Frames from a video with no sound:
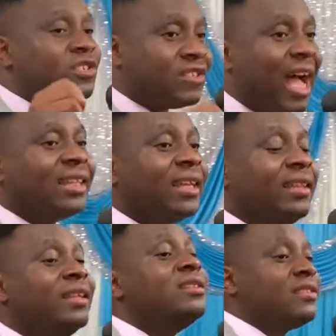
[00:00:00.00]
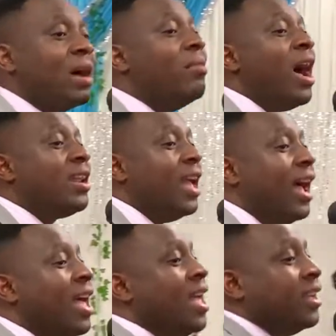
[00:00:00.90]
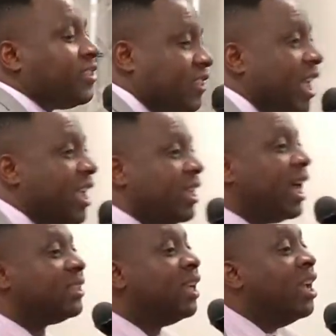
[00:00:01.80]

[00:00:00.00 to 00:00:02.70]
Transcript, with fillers: started in Samaria, saying that